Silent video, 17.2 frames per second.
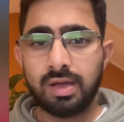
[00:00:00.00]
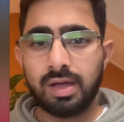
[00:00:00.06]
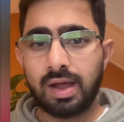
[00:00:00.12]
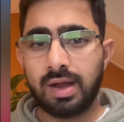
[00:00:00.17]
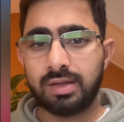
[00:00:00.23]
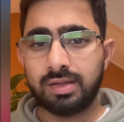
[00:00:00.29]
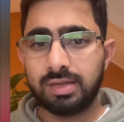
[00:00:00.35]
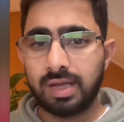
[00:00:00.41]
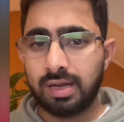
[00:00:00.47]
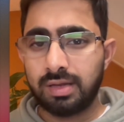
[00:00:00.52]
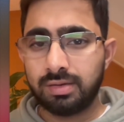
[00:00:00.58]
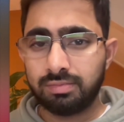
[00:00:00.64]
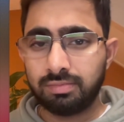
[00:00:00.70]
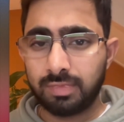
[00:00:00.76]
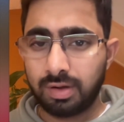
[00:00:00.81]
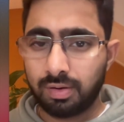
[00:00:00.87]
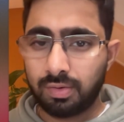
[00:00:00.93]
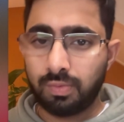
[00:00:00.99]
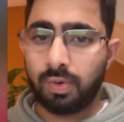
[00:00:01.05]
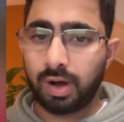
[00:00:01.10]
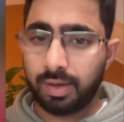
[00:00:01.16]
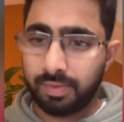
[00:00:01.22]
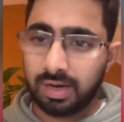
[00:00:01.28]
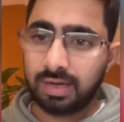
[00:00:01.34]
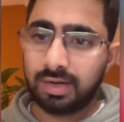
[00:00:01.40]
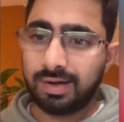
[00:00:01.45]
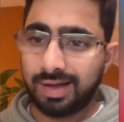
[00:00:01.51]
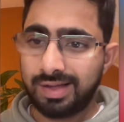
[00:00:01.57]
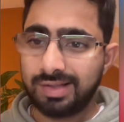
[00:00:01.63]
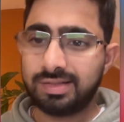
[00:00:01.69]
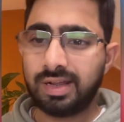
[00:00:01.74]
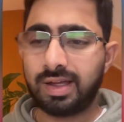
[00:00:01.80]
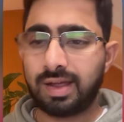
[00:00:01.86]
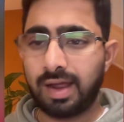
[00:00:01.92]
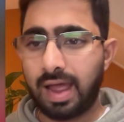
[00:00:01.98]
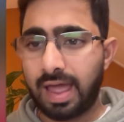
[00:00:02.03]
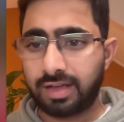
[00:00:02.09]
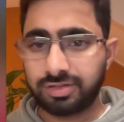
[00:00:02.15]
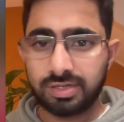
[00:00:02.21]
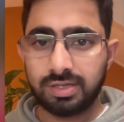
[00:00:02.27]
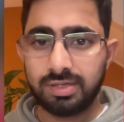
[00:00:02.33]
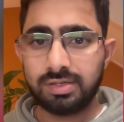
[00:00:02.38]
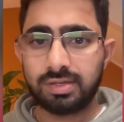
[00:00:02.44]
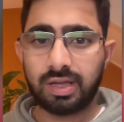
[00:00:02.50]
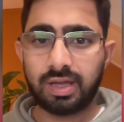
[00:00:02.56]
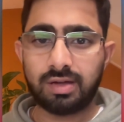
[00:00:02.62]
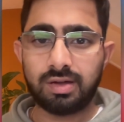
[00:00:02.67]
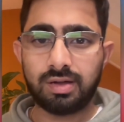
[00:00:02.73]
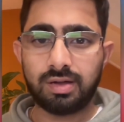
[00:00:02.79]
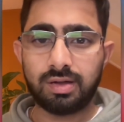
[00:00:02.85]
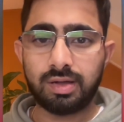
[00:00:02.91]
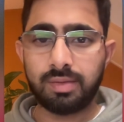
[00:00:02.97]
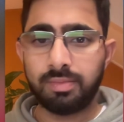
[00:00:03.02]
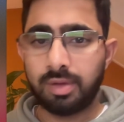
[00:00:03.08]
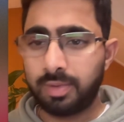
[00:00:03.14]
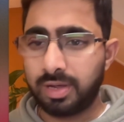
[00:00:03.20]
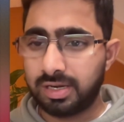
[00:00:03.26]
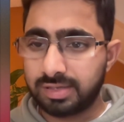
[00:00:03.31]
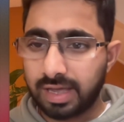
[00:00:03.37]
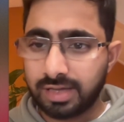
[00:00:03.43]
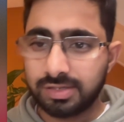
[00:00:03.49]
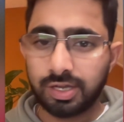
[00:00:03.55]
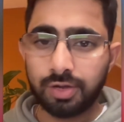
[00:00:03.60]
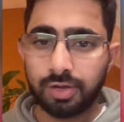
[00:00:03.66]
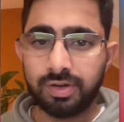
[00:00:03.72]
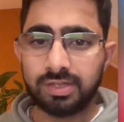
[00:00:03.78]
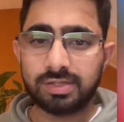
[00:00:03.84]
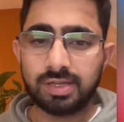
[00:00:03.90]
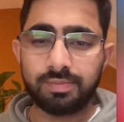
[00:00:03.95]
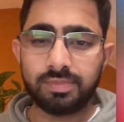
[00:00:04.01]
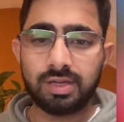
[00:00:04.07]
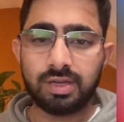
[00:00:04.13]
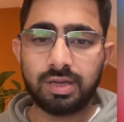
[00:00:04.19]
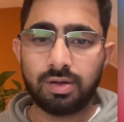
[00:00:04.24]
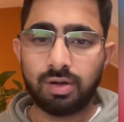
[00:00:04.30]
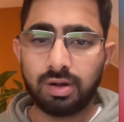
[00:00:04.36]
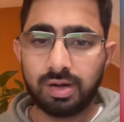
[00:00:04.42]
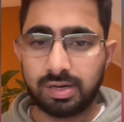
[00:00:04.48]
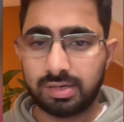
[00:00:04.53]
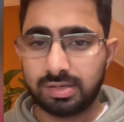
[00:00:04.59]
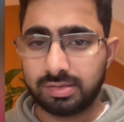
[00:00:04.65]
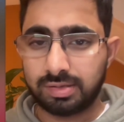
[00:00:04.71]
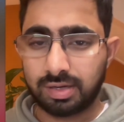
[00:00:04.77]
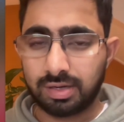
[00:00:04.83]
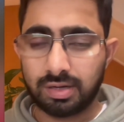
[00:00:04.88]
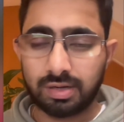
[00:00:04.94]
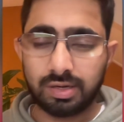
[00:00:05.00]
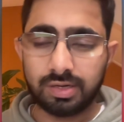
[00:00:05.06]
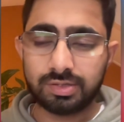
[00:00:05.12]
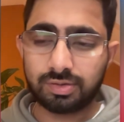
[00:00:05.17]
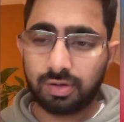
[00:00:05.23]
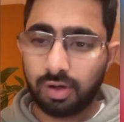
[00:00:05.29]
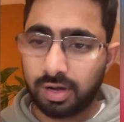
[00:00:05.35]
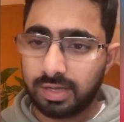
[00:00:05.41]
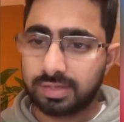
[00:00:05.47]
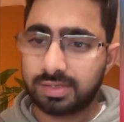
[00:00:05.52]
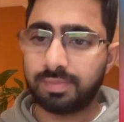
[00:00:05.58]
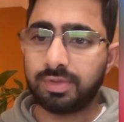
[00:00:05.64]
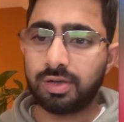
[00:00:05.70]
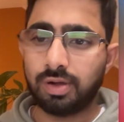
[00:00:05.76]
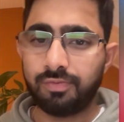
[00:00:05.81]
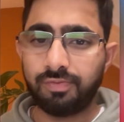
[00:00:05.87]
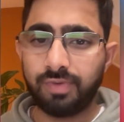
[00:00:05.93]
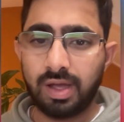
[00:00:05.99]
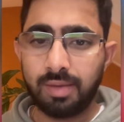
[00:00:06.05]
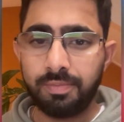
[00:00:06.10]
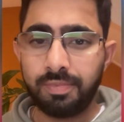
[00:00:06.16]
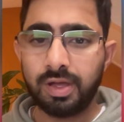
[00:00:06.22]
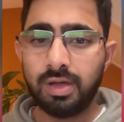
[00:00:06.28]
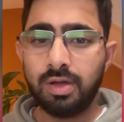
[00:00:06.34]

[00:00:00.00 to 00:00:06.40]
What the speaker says: And then whatever it does, like actions, like maybe it's executing something, or it's calling something on web,